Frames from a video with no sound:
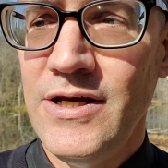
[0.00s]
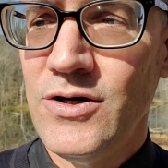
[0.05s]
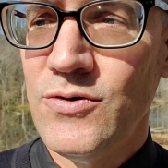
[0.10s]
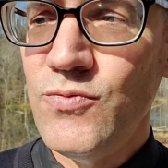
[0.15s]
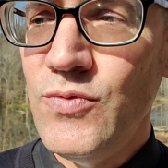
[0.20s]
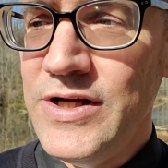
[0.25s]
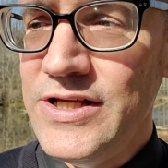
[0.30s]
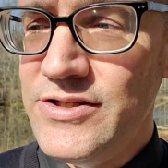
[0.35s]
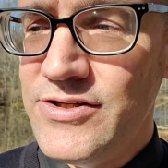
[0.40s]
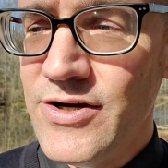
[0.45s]

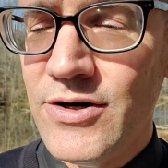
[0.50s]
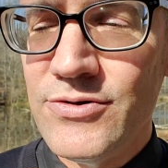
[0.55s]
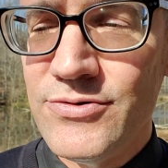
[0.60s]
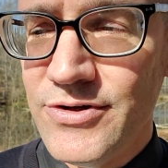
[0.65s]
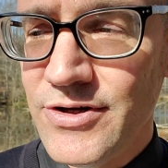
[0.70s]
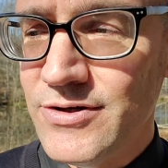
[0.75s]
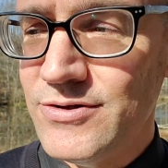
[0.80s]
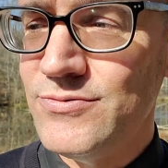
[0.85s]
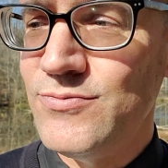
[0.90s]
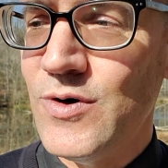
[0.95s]
we don't
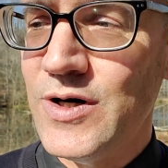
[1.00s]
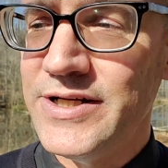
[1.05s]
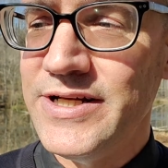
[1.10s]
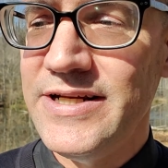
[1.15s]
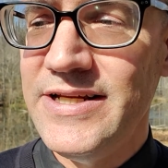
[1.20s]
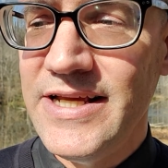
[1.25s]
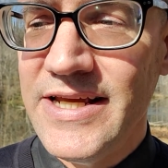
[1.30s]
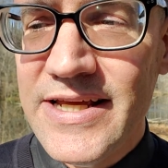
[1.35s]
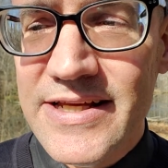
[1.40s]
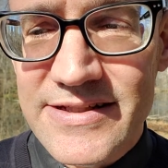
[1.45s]
know what
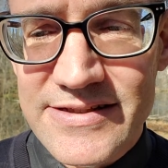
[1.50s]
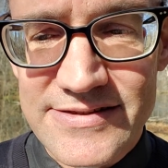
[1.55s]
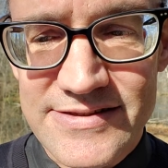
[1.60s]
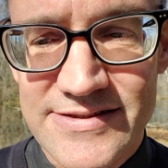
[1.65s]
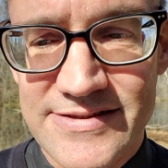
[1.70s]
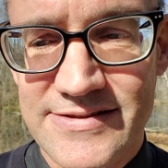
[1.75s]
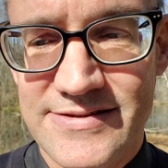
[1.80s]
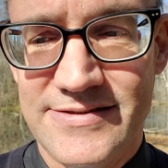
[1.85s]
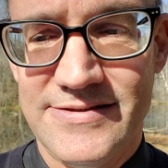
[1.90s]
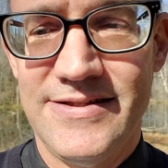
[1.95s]
it
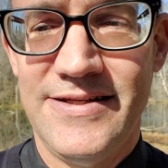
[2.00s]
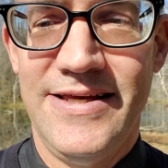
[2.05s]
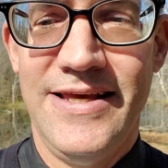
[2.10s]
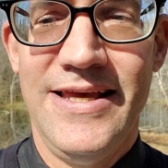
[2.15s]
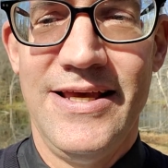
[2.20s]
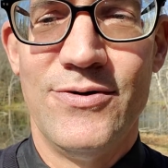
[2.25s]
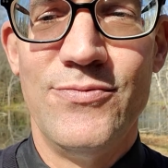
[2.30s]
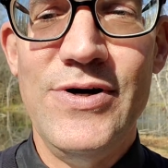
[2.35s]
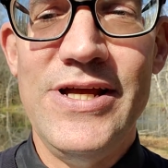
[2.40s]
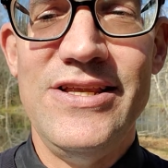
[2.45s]
is.
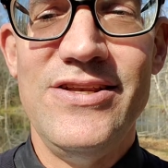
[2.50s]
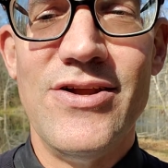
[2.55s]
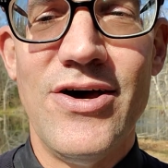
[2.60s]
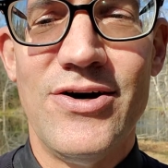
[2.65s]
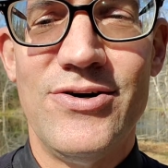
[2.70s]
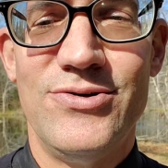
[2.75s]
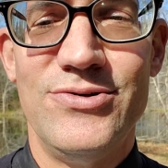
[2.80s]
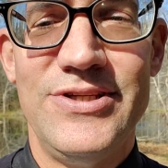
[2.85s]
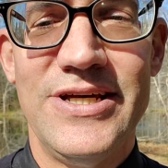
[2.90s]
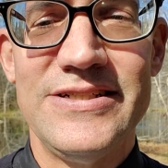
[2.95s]
We
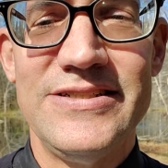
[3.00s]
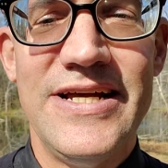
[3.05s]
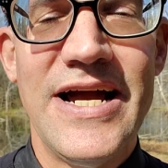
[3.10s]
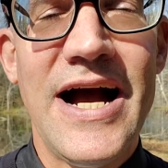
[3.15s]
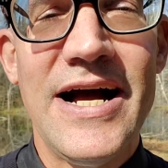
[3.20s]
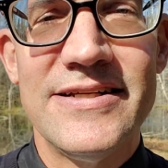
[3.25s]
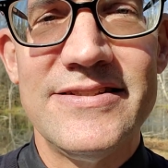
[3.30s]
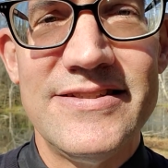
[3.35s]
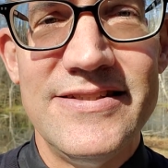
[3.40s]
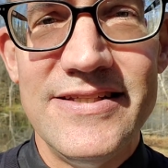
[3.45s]
know that
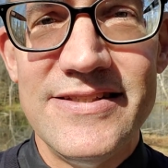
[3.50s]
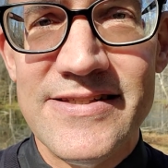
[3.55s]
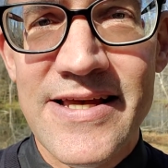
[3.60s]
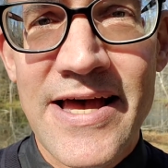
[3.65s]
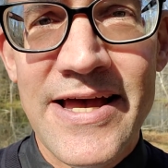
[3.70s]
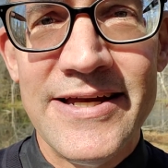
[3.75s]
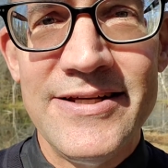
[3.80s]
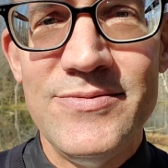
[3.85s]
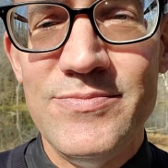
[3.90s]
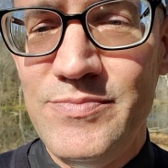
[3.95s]
God's
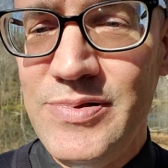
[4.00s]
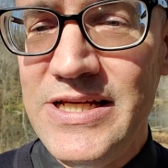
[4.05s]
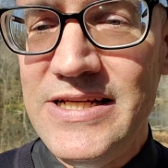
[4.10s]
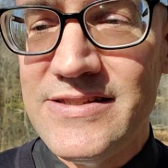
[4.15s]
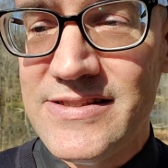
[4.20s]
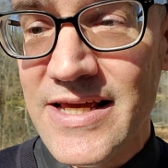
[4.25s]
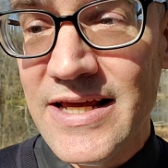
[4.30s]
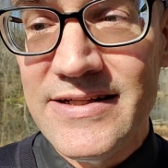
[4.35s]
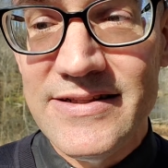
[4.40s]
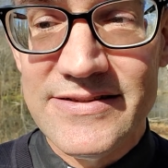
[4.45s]
design
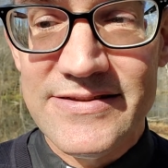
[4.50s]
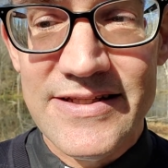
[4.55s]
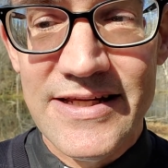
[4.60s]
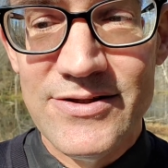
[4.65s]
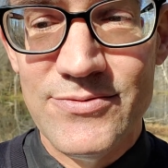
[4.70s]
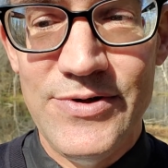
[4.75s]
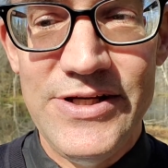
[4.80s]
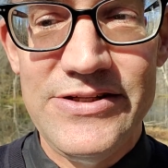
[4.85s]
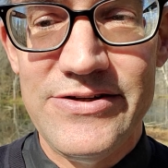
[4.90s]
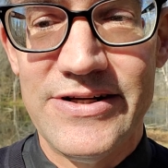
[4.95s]
beats anything
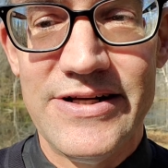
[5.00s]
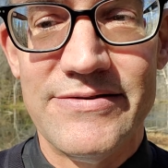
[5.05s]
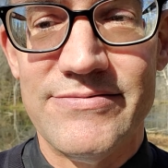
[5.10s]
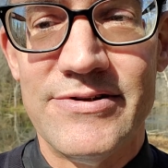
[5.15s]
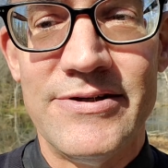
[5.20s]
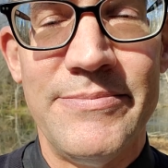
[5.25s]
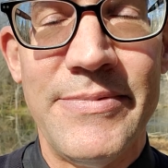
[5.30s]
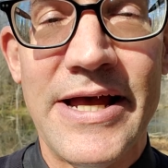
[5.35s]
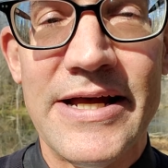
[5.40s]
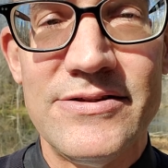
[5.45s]
we could ever
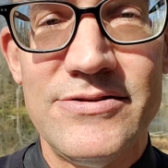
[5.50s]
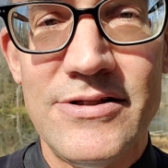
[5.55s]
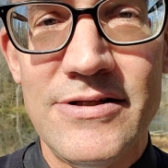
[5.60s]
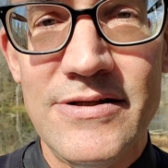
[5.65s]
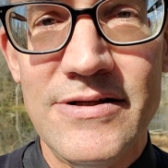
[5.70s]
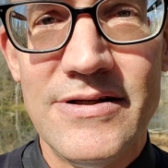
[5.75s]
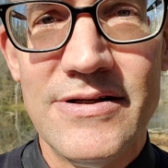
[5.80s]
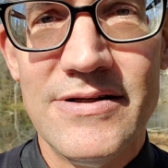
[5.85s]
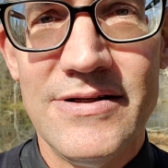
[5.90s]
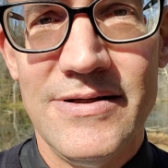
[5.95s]
imagine.
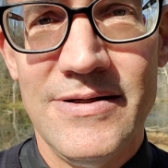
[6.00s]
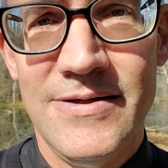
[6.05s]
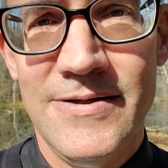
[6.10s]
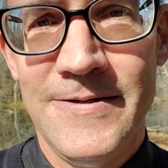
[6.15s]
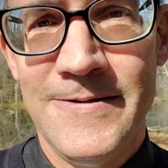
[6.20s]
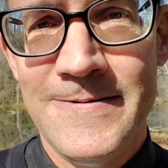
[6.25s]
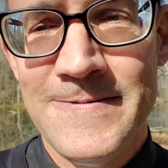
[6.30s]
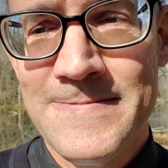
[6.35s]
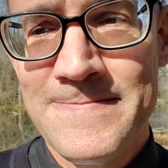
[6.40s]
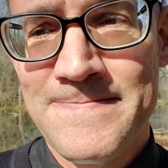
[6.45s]

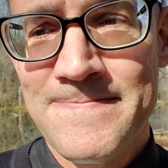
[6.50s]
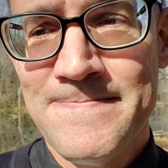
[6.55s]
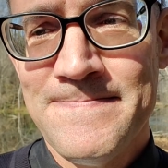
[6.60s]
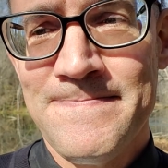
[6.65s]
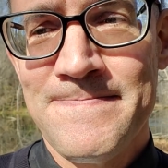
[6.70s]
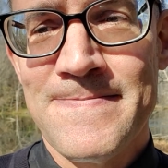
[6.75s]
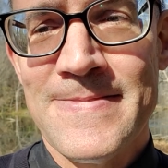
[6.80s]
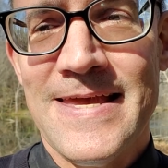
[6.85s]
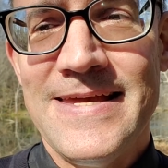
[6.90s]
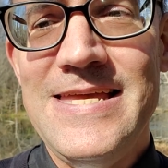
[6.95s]

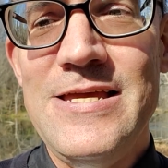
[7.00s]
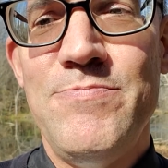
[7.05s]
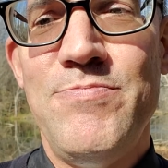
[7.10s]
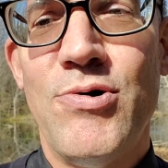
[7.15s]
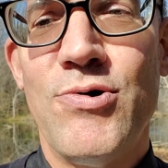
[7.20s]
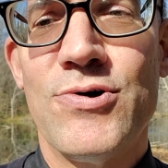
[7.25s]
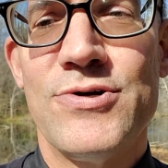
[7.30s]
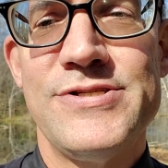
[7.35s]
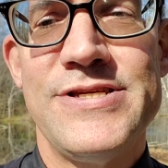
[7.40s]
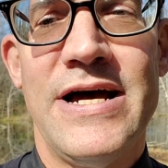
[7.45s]
He
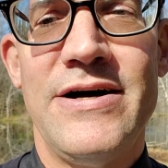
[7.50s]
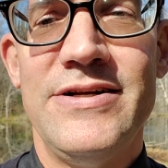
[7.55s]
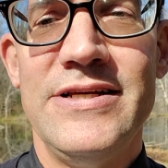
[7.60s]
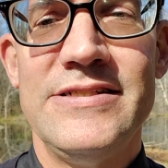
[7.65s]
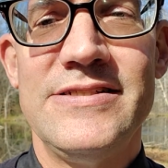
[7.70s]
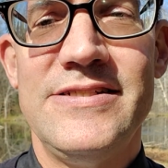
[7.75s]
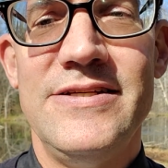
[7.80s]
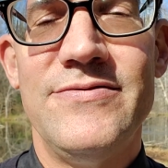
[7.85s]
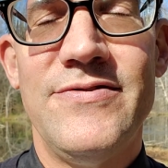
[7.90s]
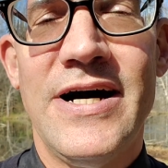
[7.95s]
pours out
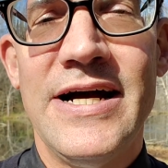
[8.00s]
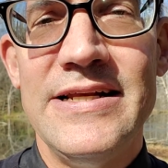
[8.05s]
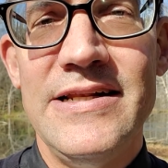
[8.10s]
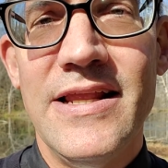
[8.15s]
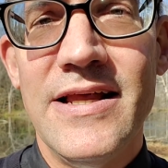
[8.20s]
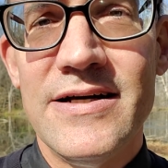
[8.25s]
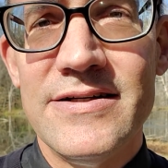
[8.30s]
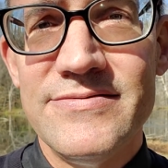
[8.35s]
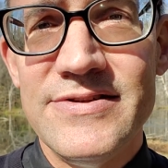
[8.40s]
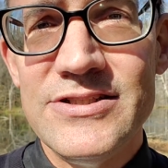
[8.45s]
His divine
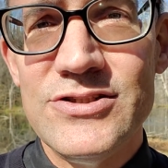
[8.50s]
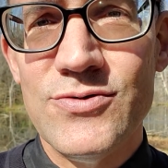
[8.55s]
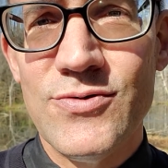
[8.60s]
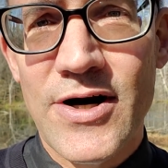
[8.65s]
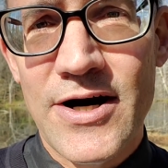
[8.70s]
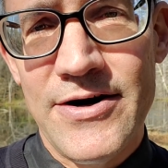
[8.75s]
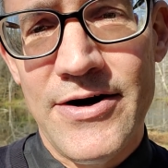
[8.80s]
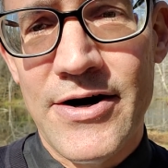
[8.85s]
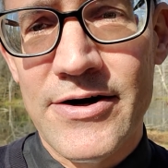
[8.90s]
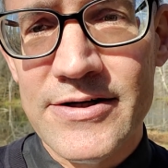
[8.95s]
love into
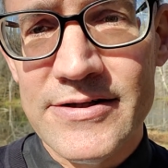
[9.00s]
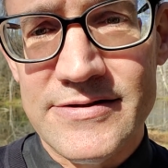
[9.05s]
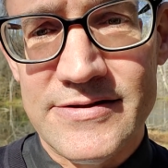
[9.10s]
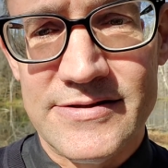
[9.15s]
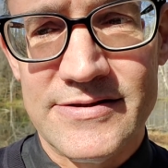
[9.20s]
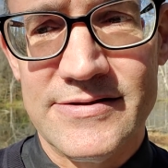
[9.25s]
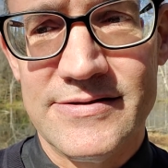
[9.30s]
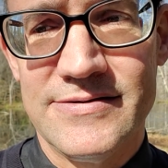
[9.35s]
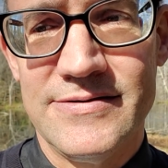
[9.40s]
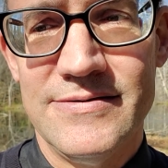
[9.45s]
our
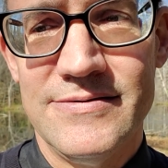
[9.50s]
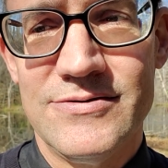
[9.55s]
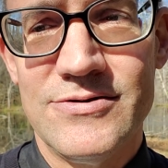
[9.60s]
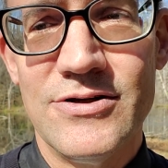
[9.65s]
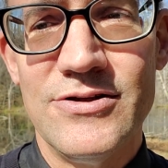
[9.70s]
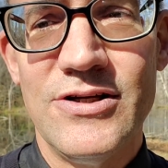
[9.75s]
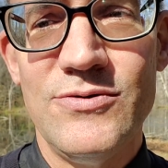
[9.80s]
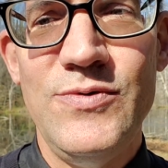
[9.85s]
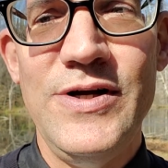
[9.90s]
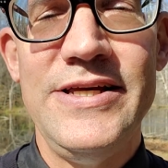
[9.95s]
hearts so
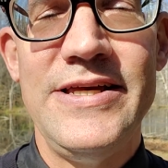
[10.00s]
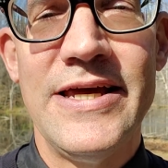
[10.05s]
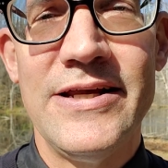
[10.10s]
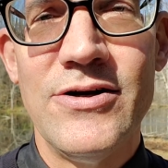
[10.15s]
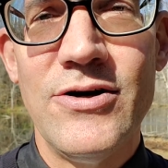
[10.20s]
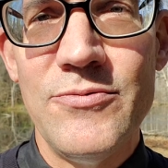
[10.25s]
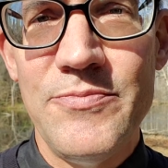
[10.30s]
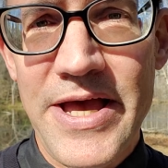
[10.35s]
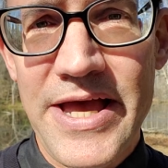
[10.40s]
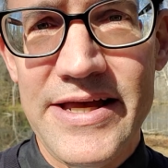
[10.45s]
that we can
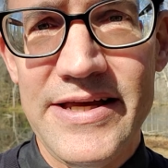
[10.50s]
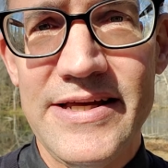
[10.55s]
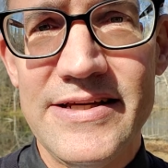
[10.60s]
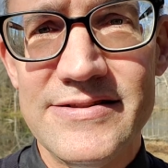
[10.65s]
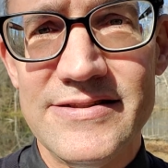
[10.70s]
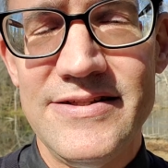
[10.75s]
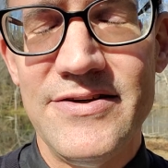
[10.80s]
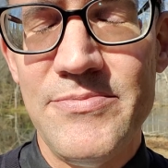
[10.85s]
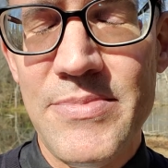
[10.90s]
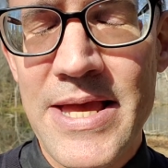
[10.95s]
obey
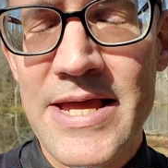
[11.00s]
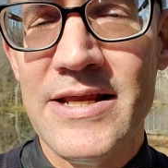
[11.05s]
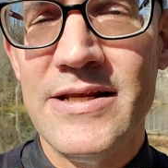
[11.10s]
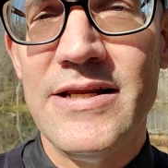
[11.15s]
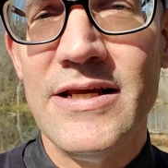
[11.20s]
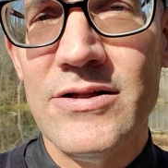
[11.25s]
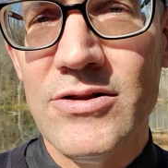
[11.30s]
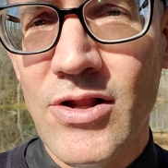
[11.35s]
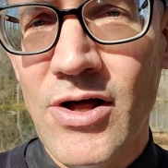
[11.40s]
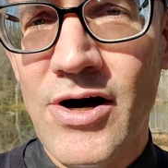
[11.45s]
His
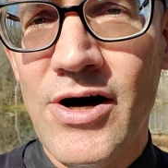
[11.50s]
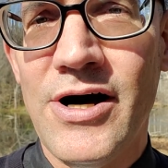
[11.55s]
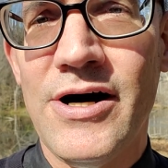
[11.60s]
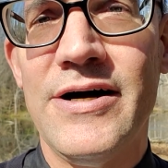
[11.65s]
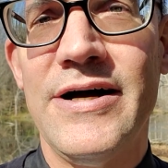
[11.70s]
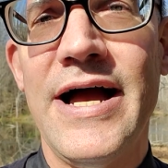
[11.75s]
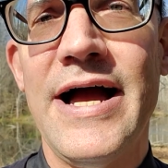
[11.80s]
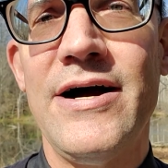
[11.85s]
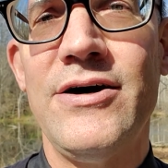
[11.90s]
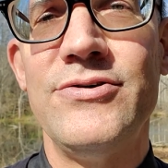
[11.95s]
demanding
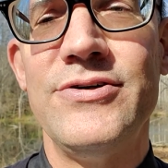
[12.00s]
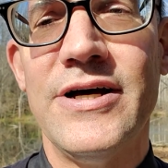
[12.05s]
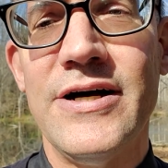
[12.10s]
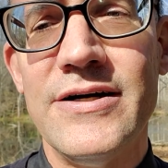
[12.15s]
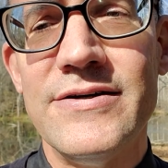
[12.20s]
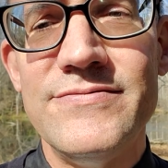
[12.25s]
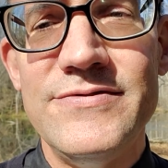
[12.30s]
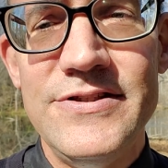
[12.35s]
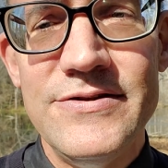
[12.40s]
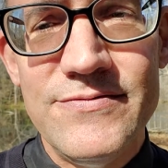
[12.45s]
law out
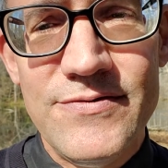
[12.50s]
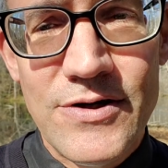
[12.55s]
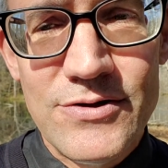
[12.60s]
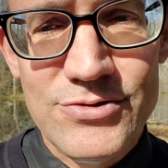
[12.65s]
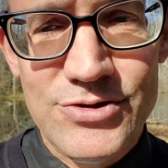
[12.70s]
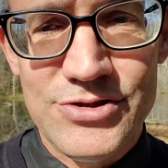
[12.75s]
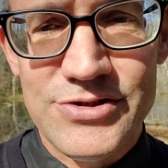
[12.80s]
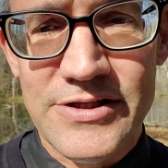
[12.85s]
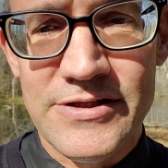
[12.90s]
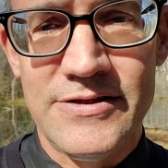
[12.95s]
of
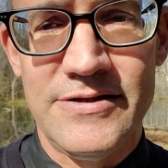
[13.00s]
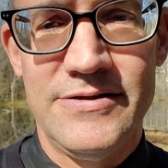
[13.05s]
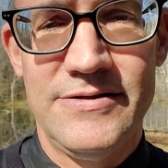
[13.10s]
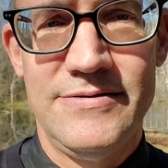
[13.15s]
devotion.